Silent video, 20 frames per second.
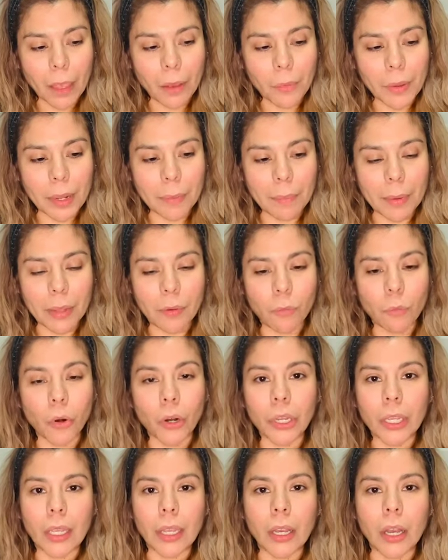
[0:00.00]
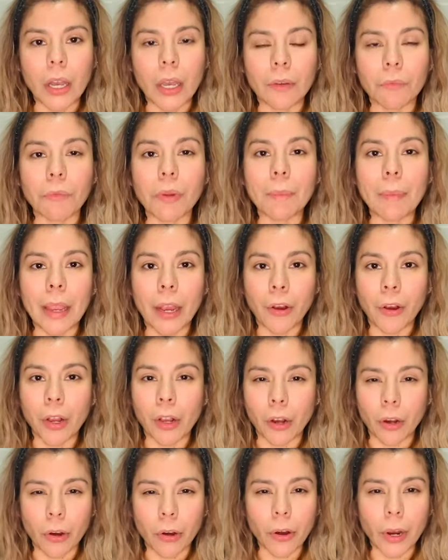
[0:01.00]
we had been working on
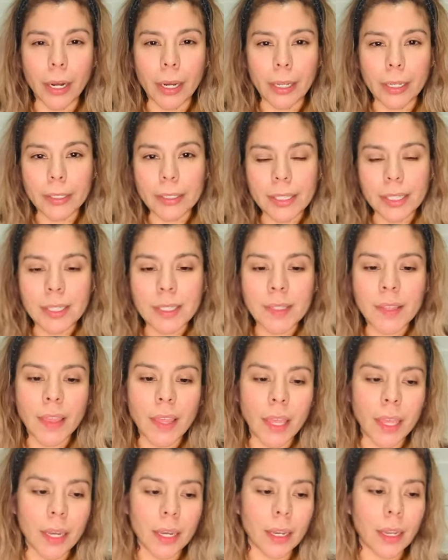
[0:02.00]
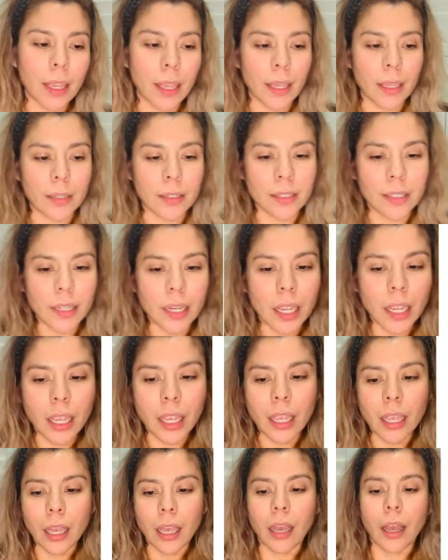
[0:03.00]
repairing our credit since then, and
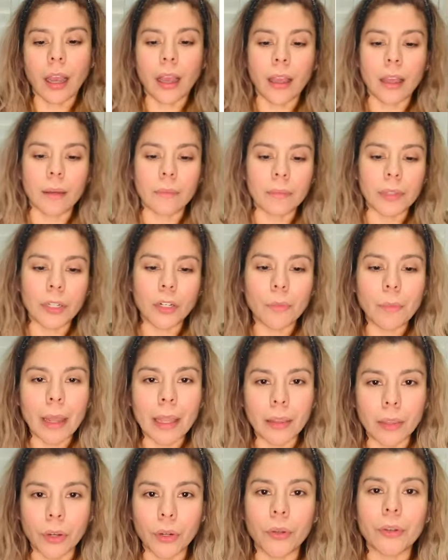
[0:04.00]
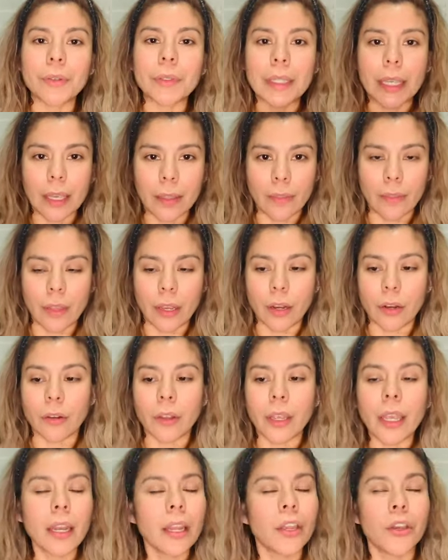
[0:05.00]
um, little by little, it was getting there.
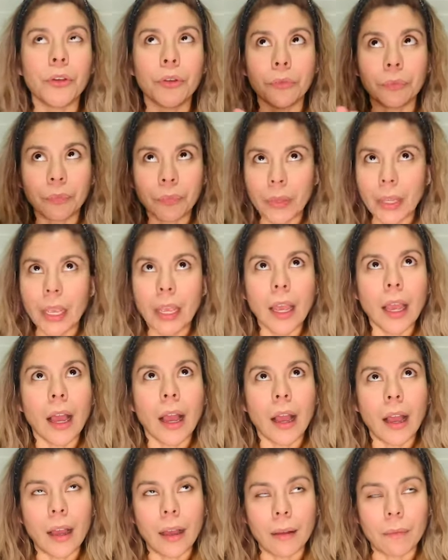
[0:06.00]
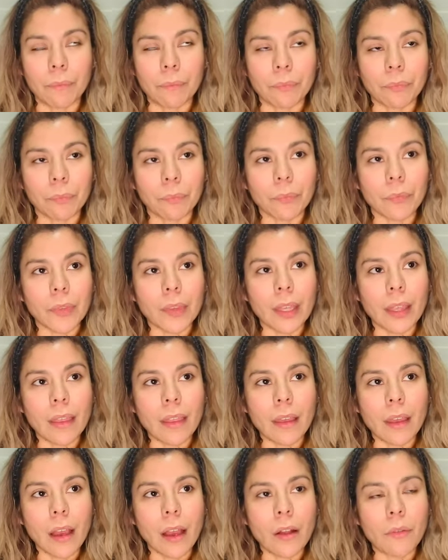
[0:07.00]
Anywho, um,
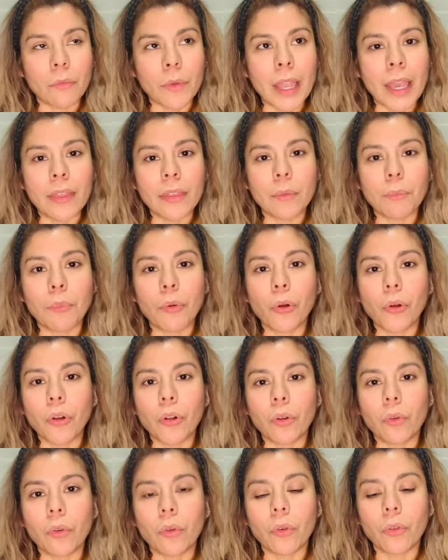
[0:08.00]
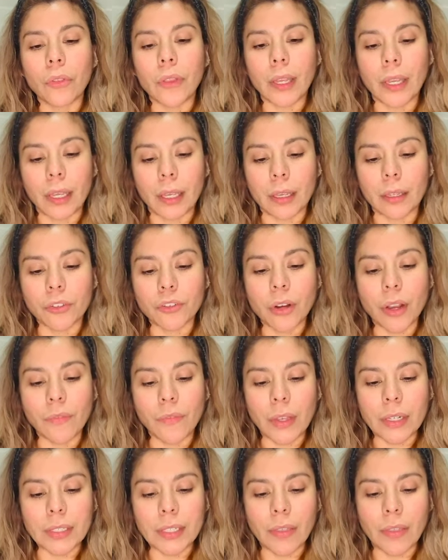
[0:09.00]
we had the portal, the
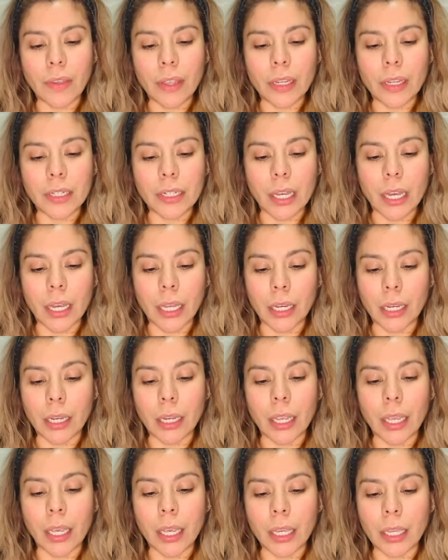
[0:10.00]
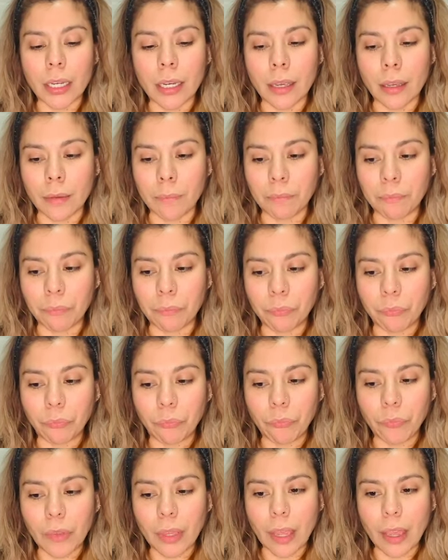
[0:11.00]
trifecta thing done in, um,
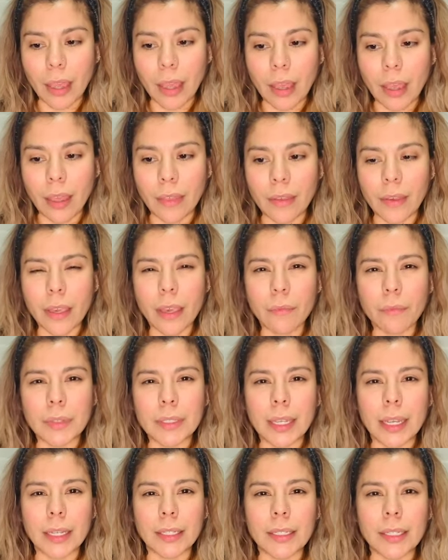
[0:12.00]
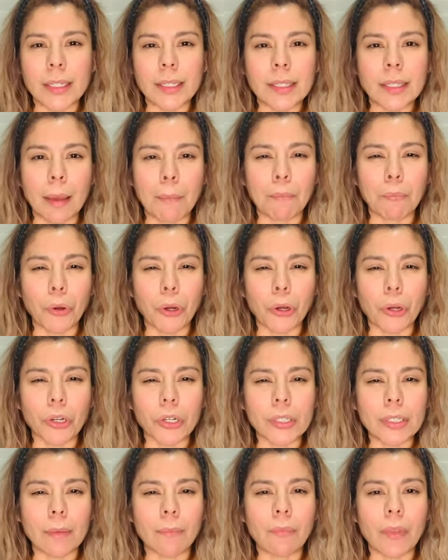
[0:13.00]
I think it was like December
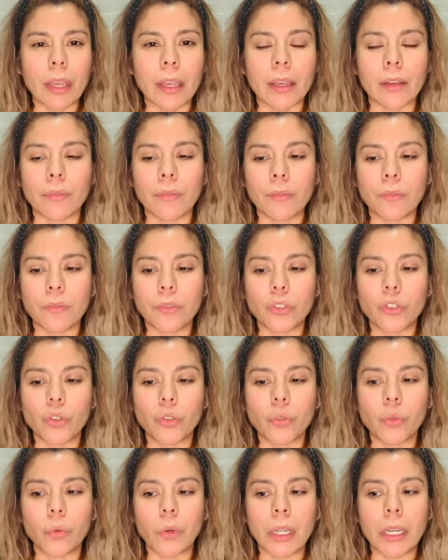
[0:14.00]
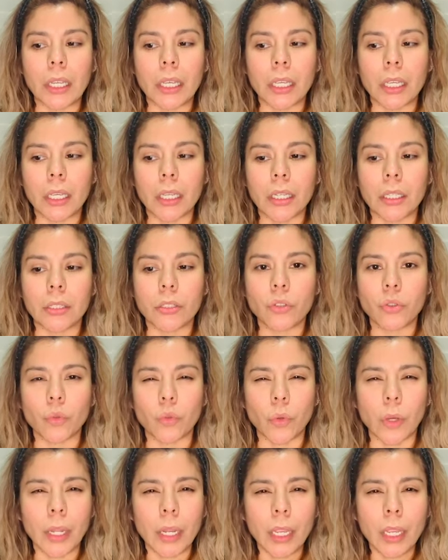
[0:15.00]
something of 2020
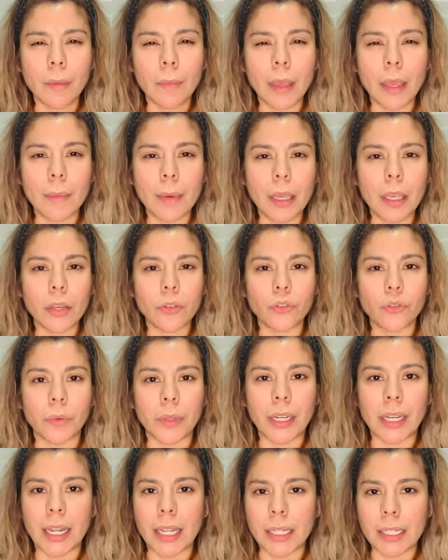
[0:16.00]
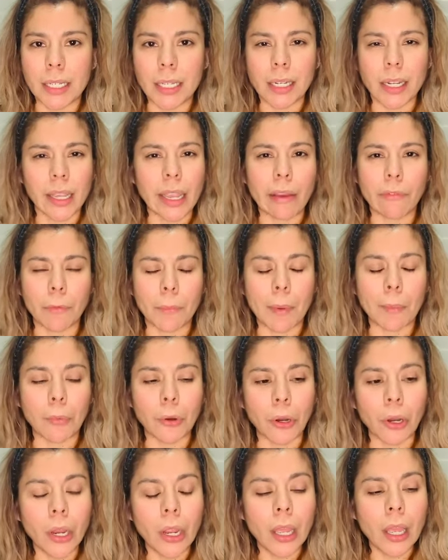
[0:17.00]
maybe or 2019. I can't
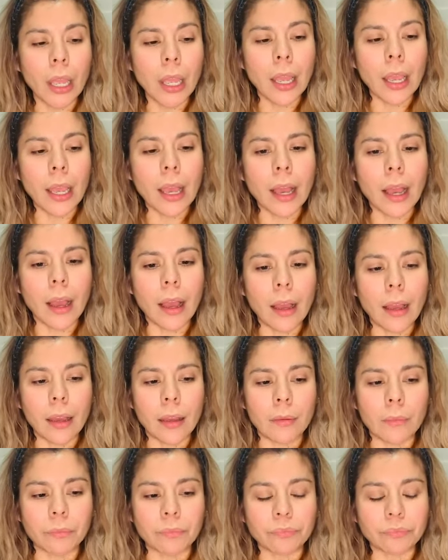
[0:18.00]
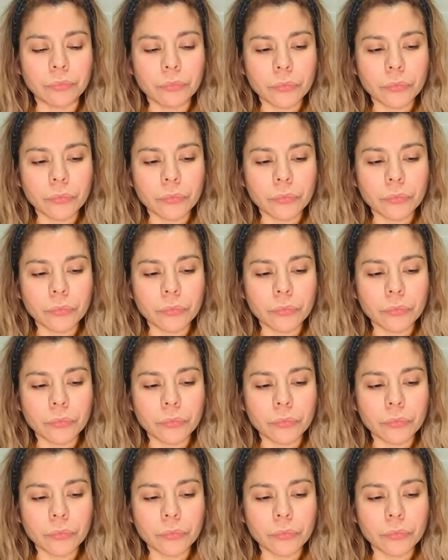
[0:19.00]
remember. Um,